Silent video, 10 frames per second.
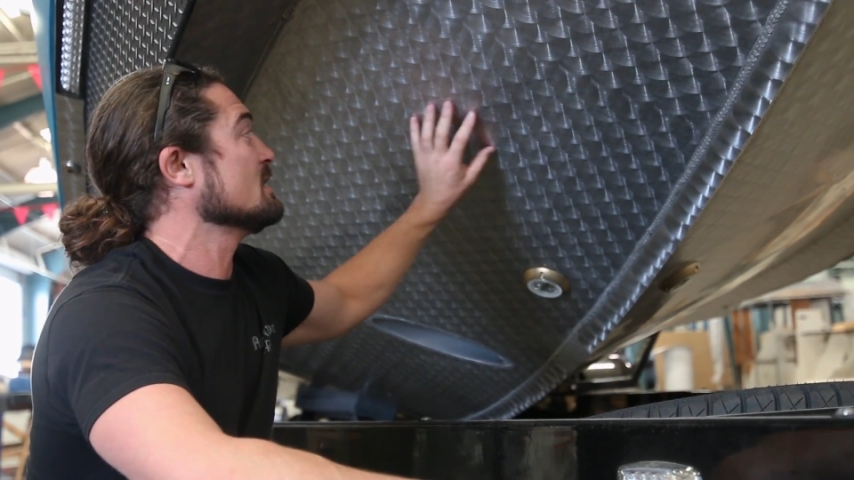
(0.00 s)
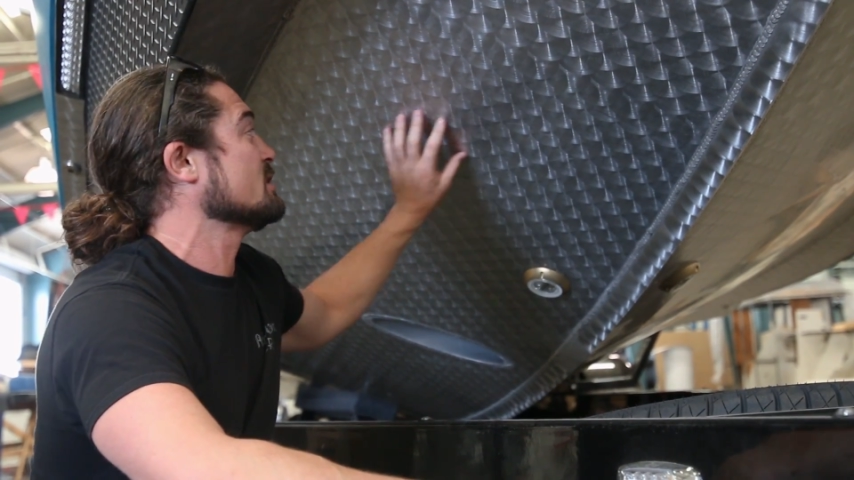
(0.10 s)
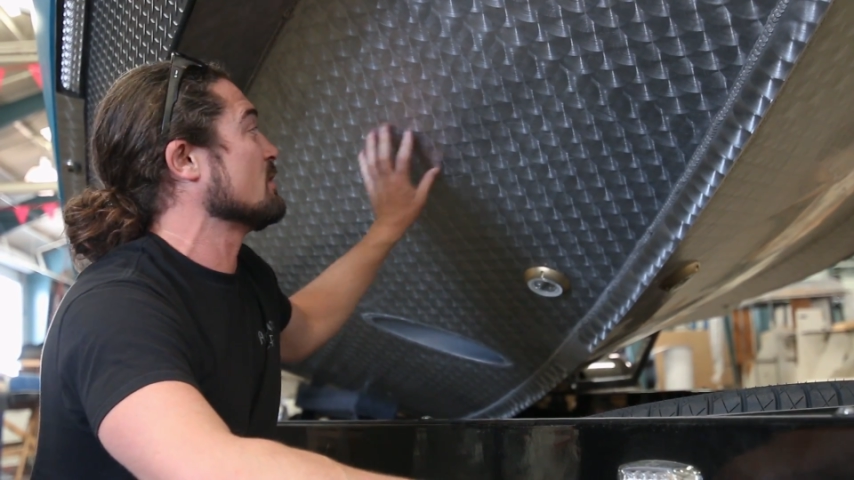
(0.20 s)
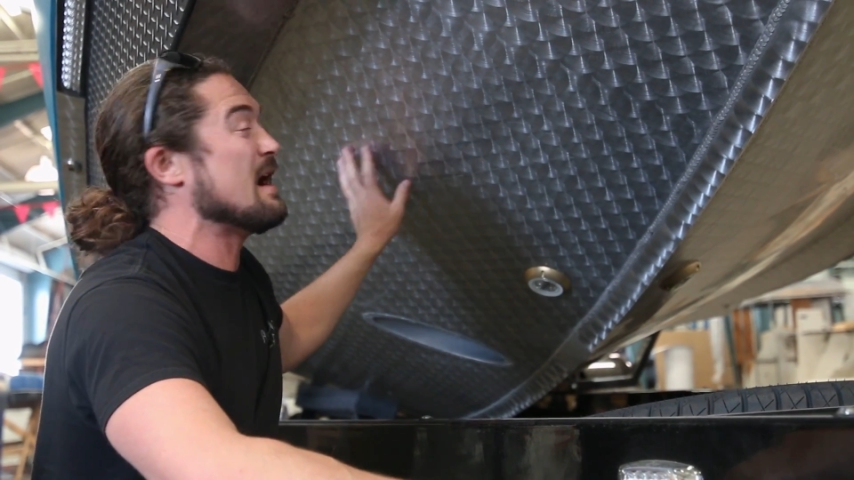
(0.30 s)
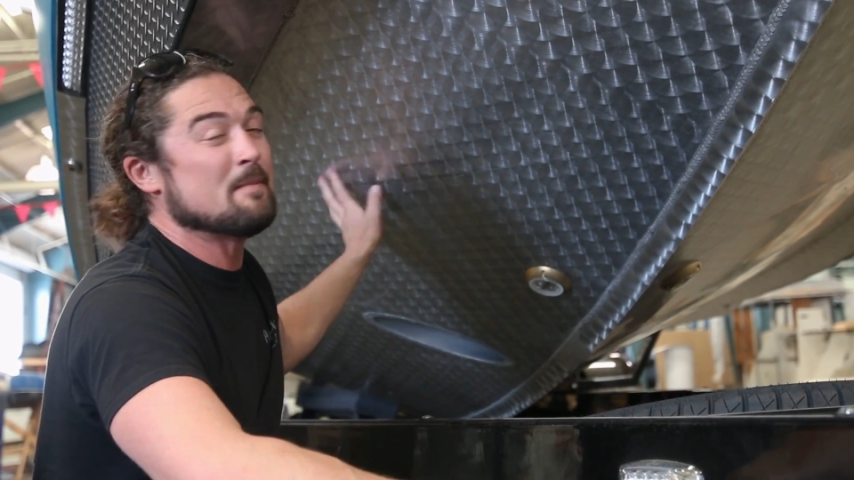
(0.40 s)

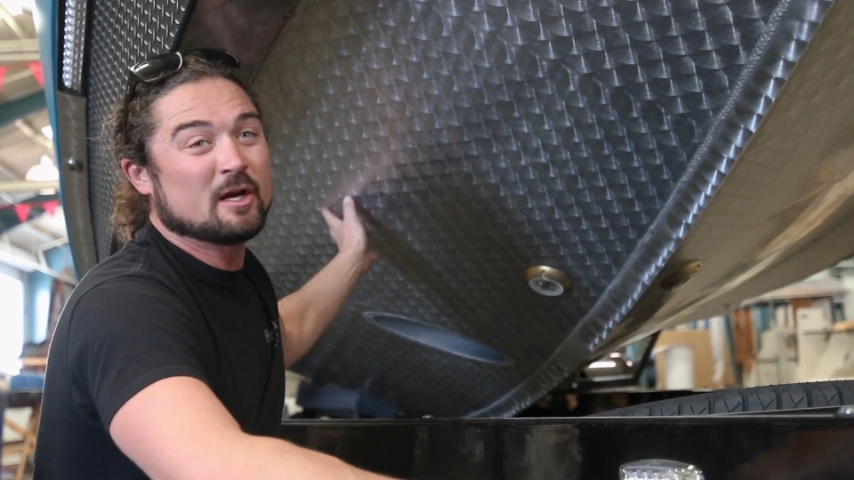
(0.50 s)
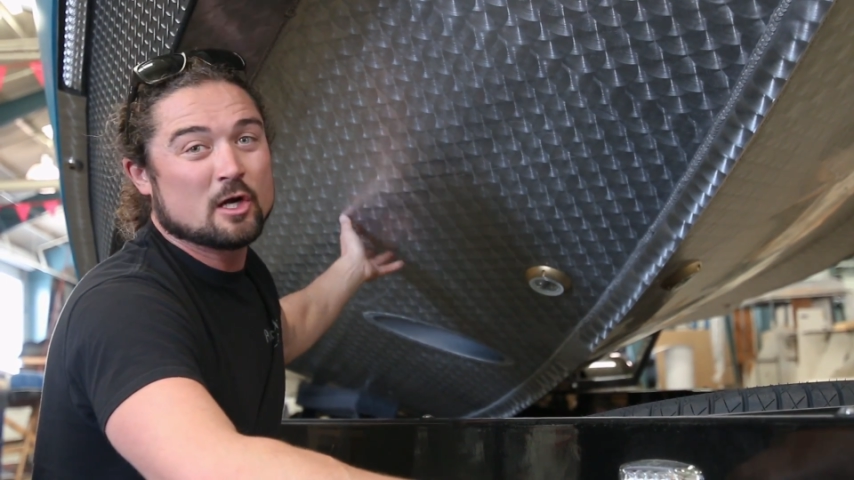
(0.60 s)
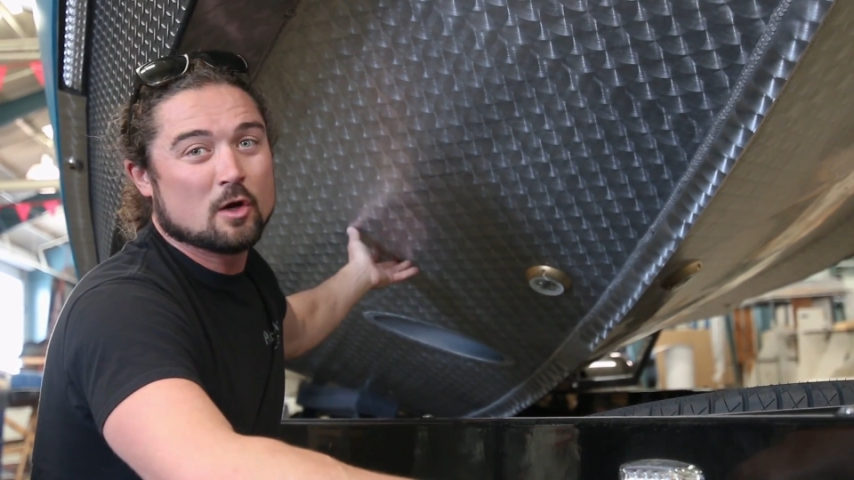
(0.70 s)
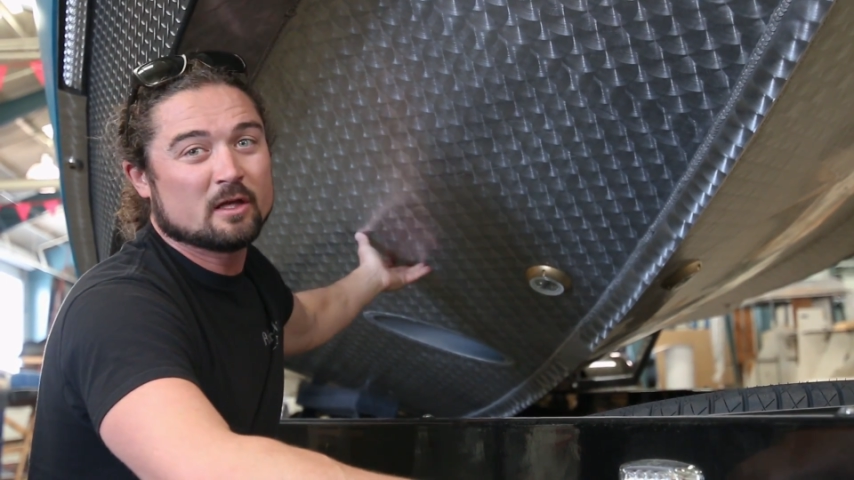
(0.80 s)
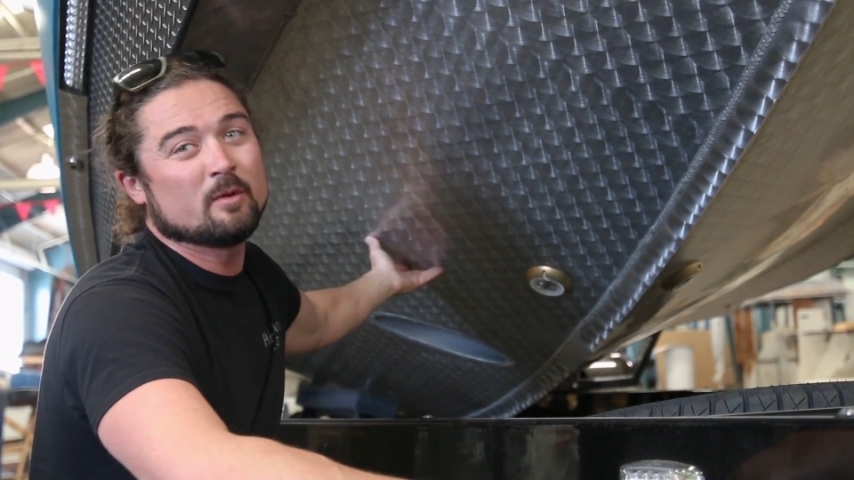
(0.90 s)
ceramic
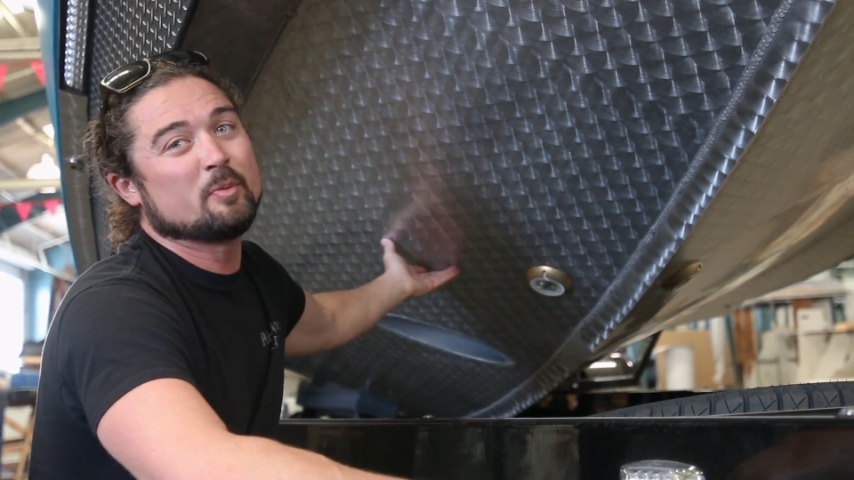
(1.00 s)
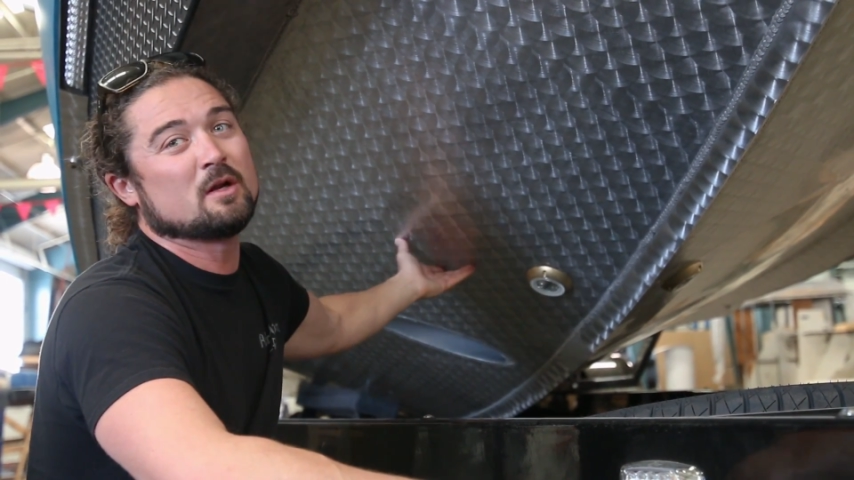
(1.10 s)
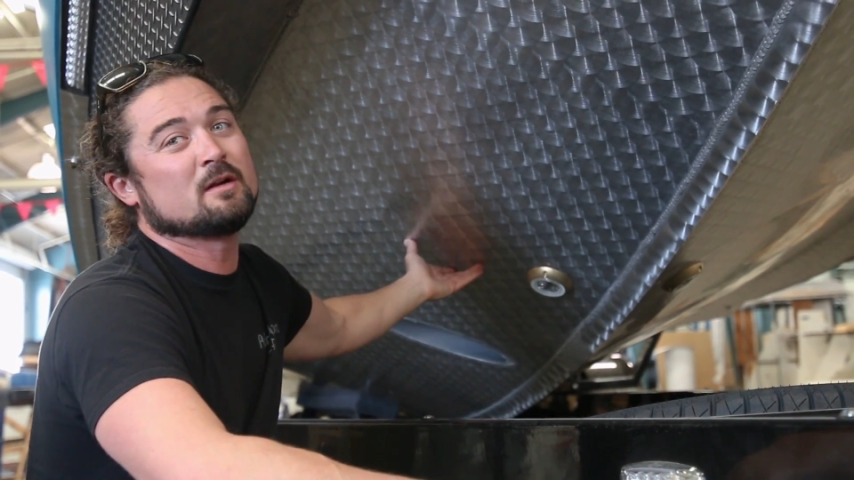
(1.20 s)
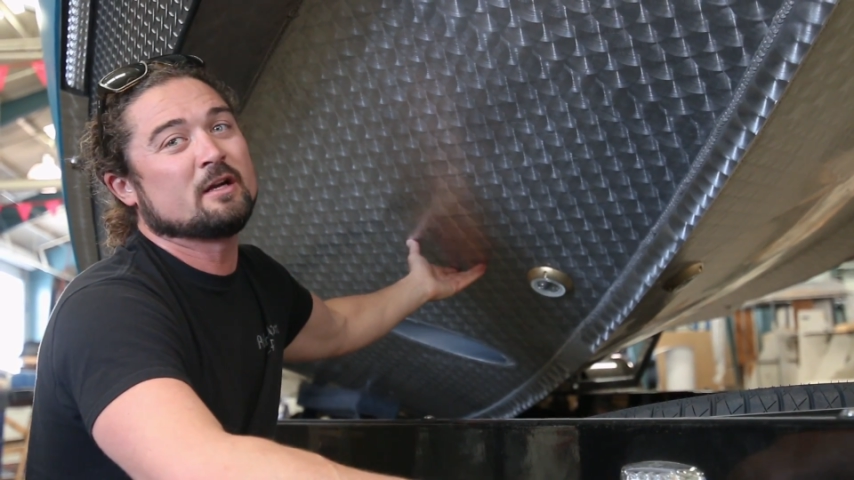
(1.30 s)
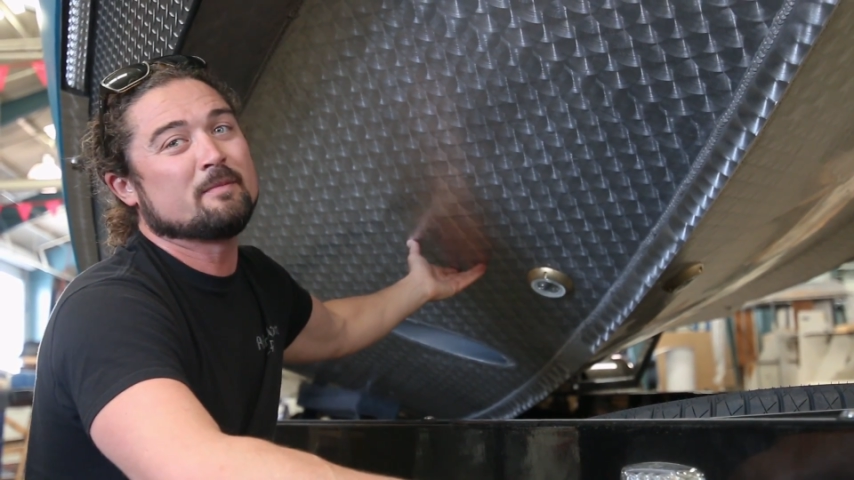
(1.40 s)
coating we put
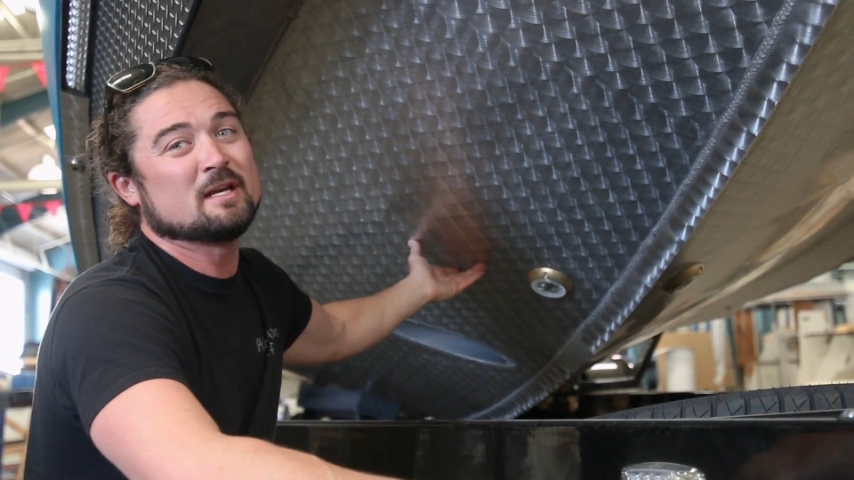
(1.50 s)
on here